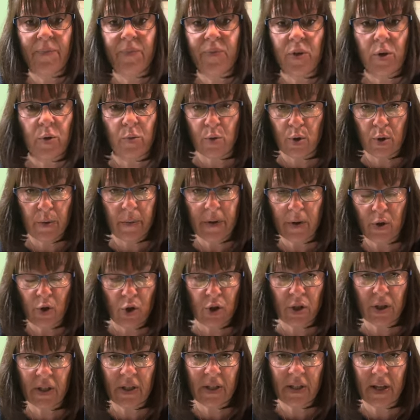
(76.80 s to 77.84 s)
You would do it
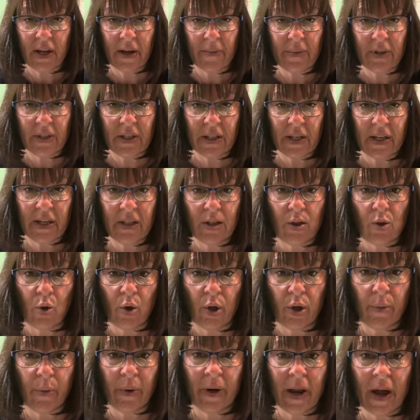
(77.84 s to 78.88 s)
just the same as this,
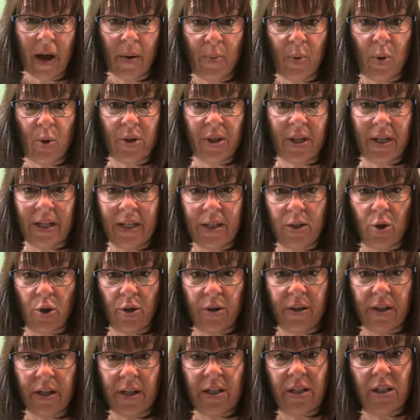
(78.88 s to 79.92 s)
only when I put the lid on
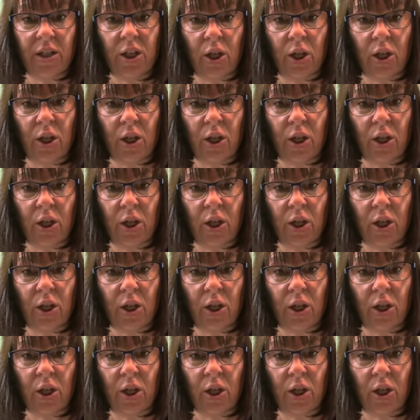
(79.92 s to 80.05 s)
this,